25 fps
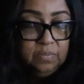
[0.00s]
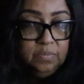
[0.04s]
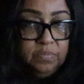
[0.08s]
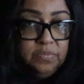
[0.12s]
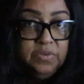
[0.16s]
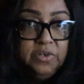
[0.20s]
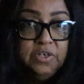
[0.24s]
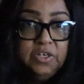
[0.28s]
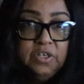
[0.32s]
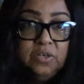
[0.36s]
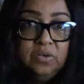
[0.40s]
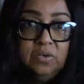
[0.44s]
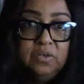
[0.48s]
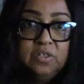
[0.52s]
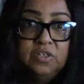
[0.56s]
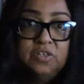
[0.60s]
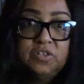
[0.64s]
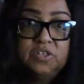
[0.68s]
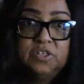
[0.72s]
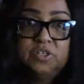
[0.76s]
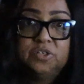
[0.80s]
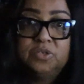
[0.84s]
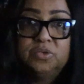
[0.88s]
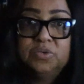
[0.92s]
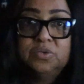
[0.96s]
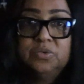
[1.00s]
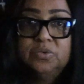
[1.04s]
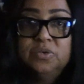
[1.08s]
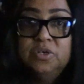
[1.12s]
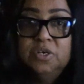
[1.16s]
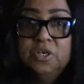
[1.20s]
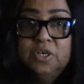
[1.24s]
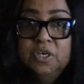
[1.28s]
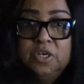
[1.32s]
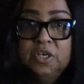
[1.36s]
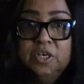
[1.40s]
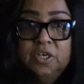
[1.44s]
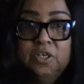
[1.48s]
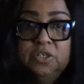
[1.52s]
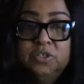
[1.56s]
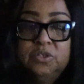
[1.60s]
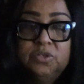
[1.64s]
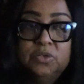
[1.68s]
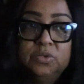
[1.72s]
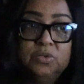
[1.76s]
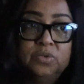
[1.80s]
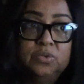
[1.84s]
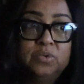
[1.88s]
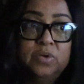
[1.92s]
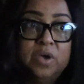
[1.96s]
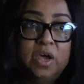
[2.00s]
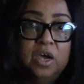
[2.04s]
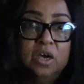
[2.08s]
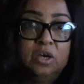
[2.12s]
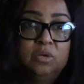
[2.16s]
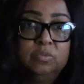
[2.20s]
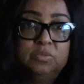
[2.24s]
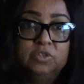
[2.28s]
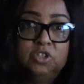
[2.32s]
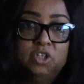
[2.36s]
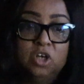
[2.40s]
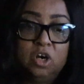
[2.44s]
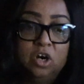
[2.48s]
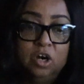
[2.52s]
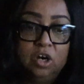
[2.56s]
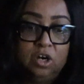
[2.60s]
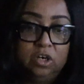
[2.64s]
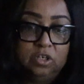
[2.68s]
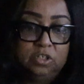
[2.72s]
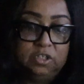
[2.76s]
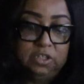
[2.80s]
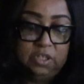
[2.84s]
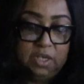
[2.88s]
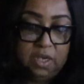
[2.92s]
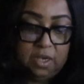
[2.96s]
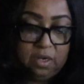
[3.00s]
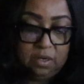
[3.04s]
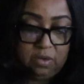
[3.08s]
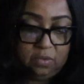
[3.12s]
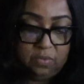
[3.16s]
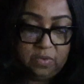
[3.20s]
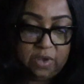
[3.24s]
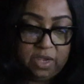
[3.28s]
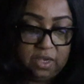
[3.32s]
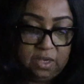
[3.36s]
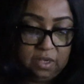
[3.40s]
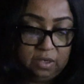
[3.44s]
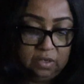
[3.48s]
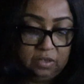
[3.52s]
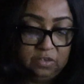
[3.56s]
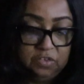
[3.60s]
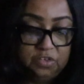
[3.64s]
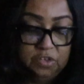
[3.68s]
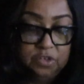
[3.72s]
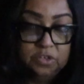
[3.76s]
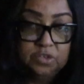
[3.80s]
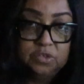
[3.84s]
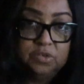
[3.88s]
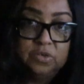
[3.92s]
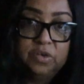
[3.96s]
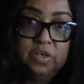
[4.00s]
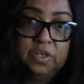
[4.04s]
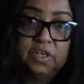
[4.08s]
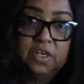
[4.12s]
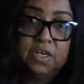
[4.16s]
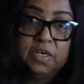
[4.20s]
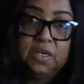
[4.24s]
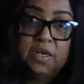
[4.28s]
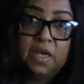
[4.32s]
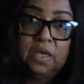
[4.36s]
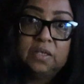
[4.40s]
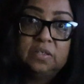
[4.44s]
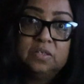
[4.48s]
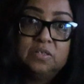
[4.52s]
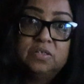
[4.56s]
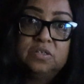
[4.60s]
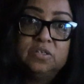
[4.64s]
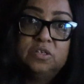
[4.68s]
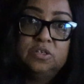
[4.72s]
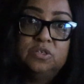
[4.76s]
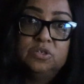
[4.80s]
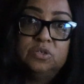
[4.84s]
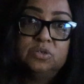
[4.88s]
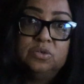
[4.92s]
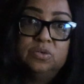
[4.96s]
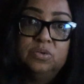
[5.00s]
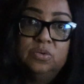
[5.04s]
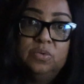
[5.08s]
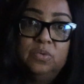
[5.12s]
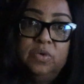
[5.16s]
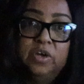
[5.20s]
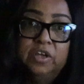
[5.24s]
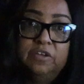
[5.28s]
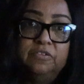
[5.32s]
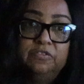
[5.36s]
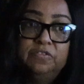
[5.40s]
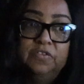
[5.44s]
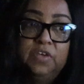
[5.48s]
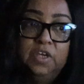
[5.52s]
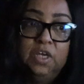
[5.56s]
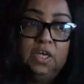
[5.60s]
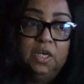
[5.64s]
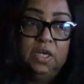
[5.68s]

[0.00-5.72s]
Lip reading: put it on the sigil to help charge and awaken the sigil and connect the sigil with